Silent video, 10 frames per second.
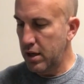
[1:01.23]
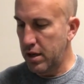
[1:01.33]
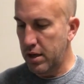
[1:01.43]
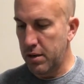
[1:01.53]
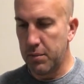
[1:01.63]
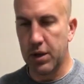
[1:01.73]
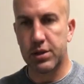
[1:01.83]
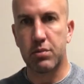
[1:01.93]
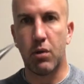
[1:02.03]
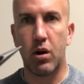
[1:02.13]
a
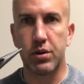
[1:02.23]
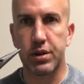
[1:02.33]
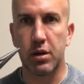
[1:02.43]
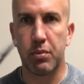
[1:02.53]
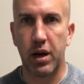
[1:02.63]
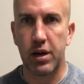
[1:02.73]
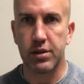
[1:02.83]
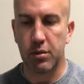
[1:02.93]
small set of pliers.